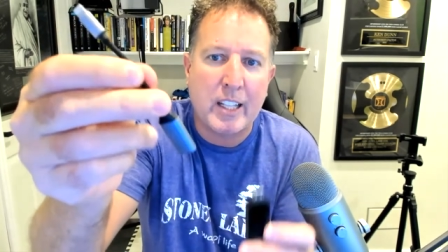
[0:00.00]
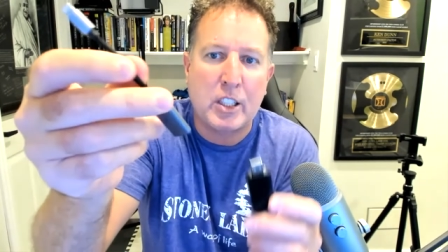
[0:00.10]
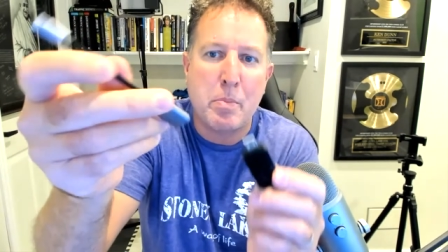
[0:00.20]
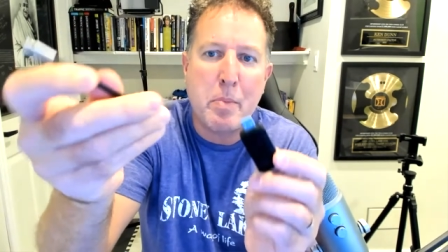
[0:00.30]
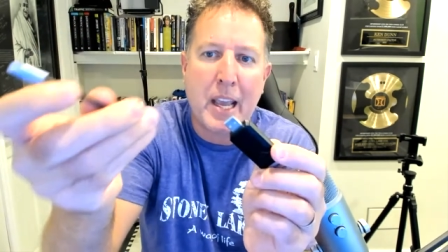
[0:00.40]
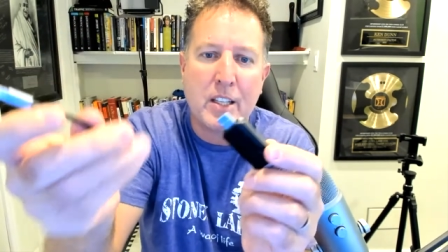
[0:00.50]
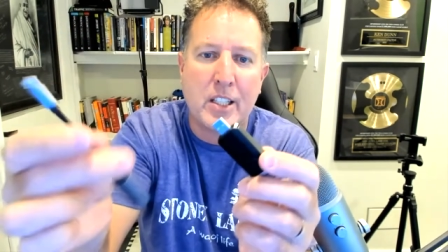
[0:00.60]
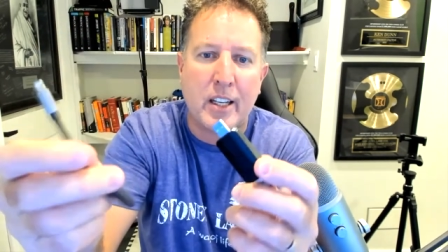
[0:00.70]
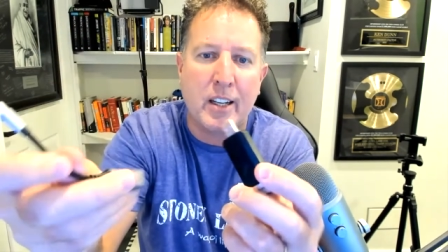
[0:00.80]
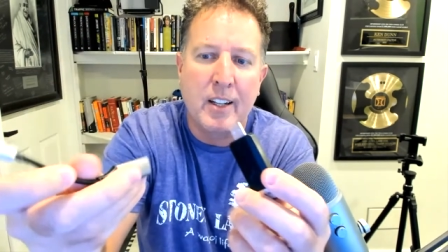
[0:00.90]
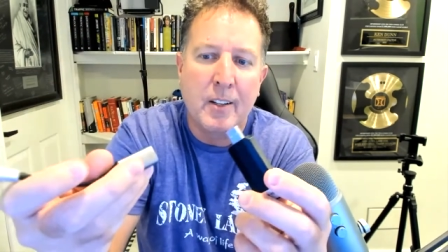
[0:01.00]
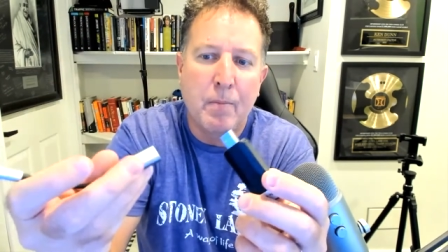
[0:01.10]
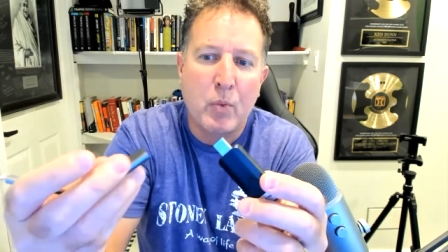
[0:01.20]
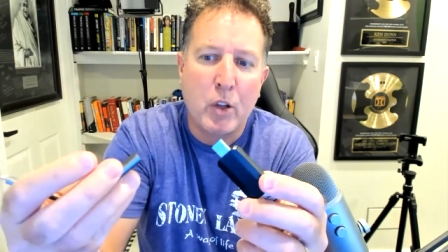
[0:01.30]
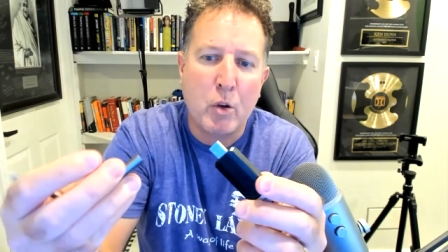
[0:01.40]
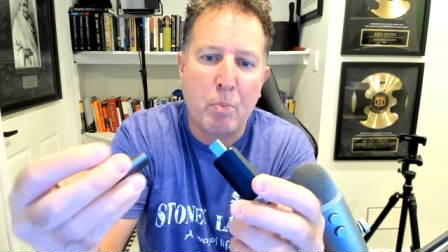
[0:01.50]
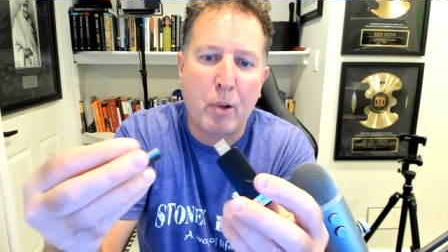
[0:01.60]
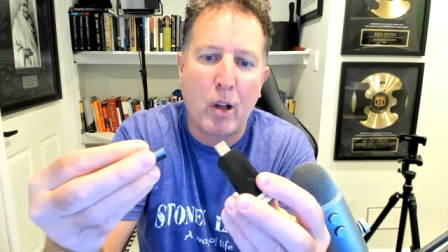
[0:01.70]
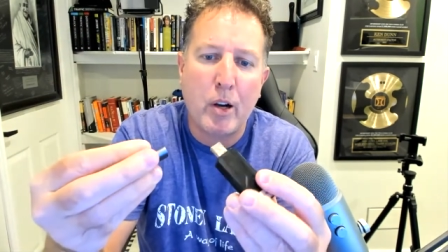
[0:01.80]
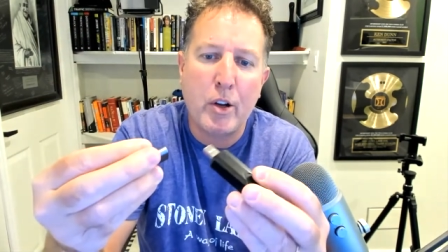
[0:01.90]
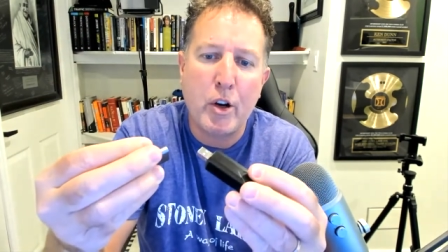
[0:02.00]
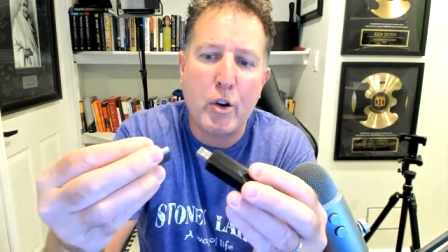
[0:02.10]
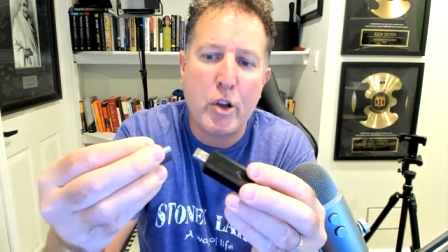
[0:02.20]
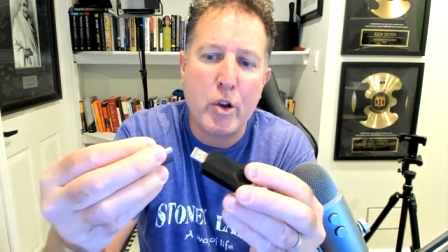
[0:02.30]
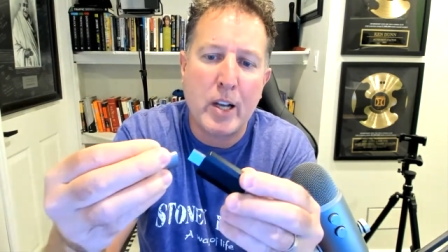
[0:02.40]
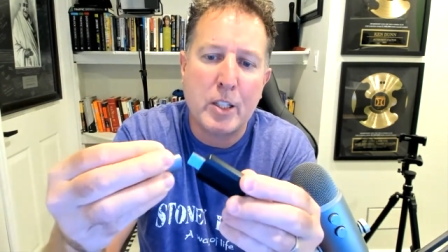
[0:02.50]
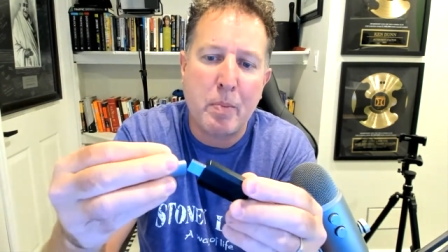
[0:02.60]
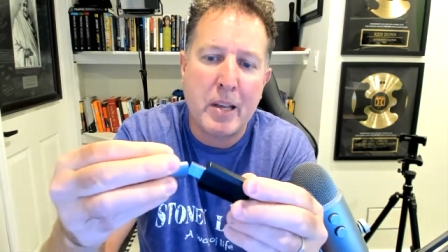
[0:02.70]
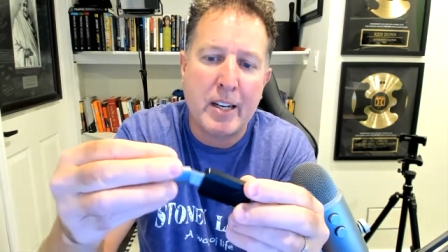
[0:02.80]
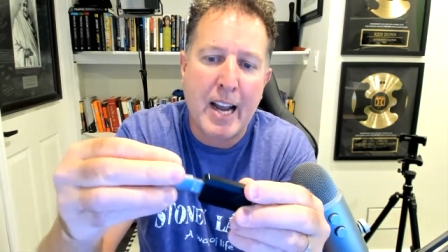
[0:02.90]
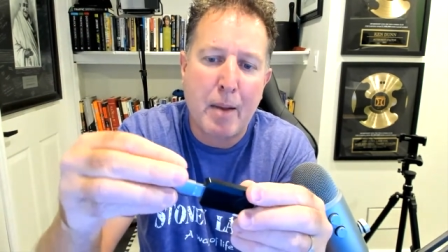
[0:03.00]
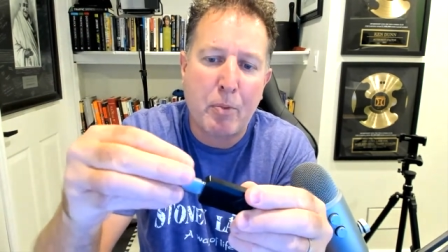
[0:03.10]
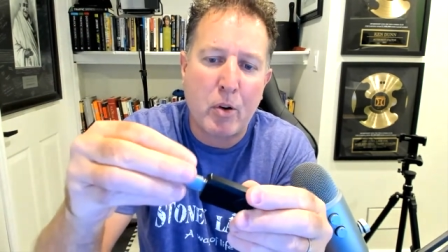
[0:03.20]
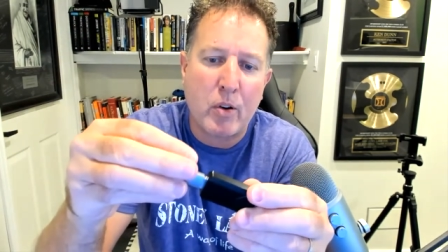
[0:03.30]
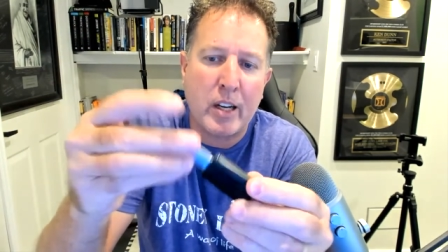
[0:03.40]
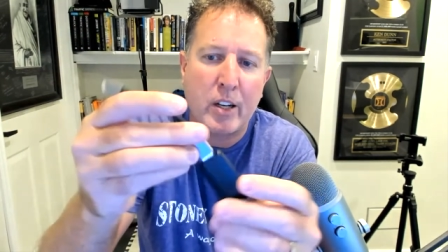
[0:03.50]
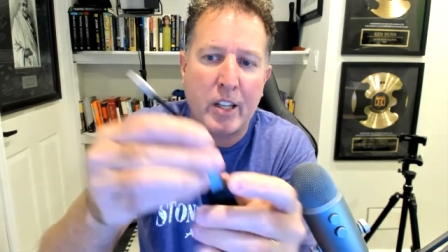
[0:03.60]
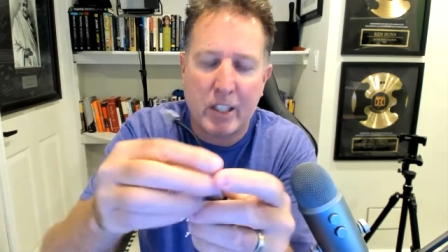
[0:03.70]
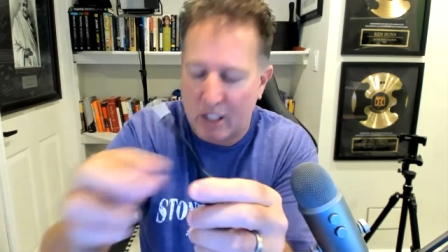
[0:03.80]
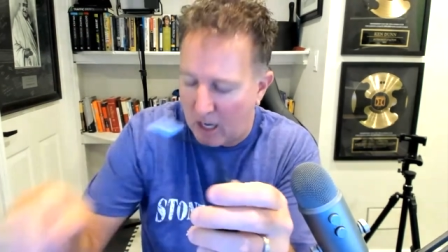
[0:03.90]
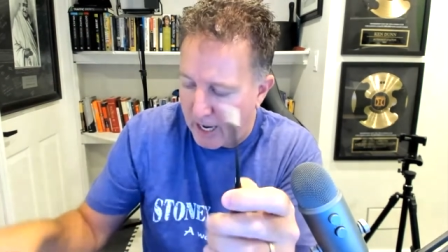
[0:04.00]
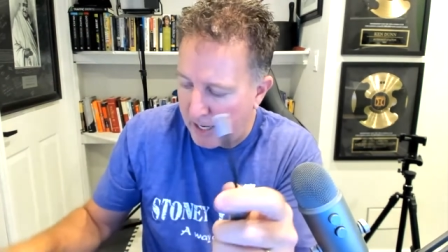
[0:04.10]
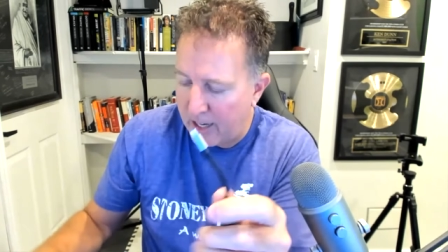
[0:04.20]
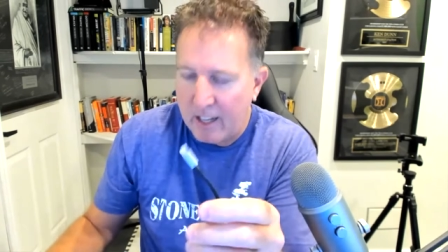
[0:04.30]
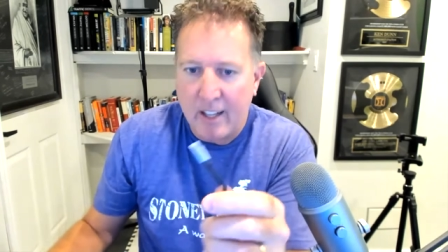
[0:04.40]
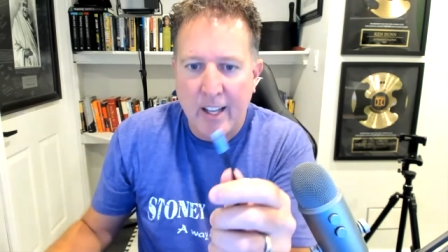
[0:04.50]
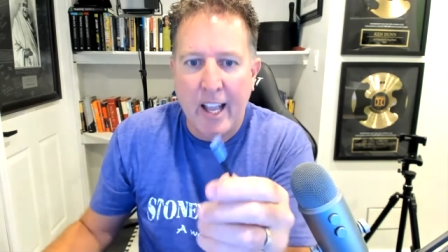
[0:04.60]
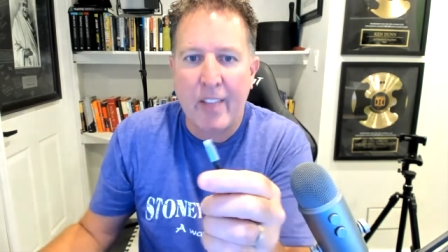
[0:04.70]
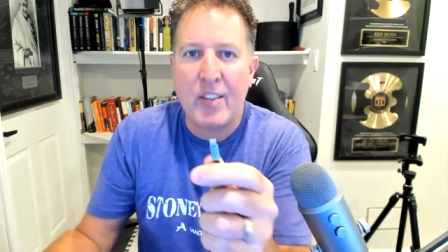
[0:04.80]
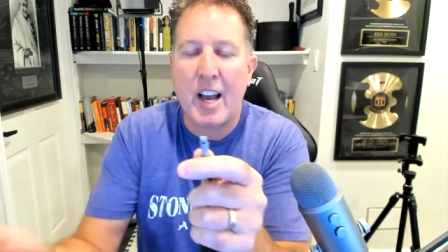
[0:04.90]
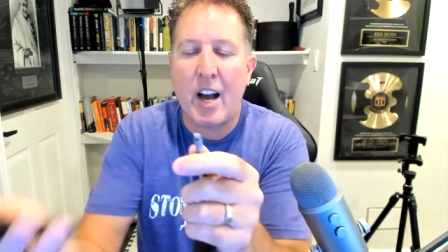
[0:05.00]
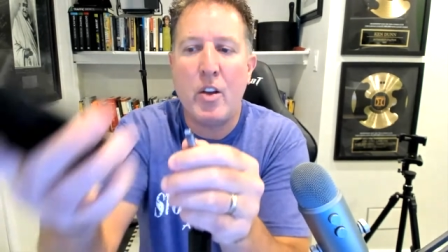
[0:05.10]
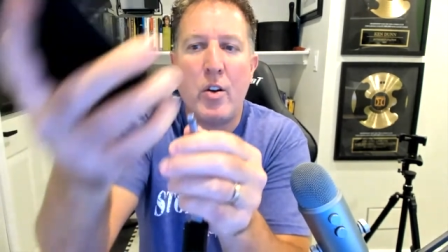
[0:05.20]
It's amazing you plug your USB adapter into this side and the other